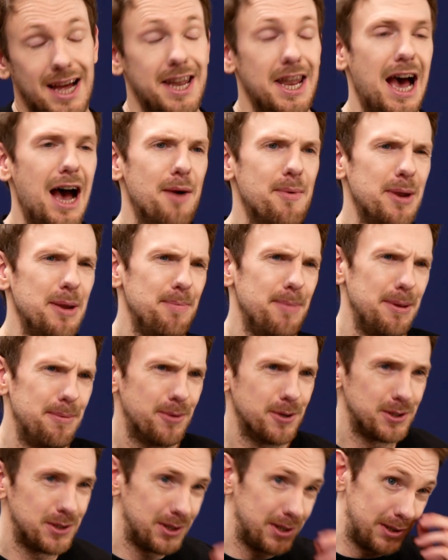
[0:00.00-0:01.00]
And how many
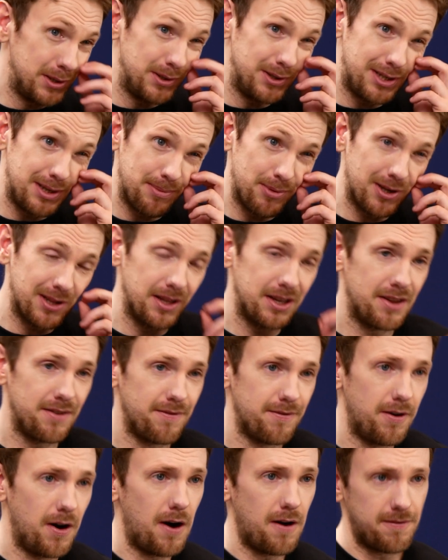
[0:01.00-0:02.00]
people do you typically
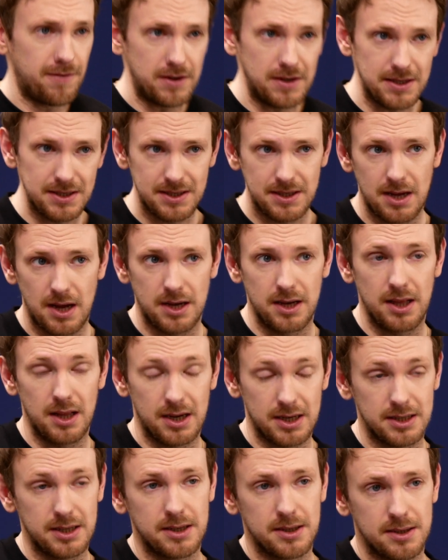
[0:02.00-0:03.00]
involve in a study
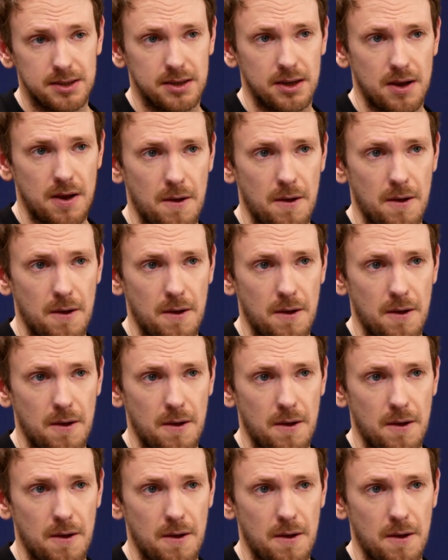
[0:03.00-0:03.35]
like this?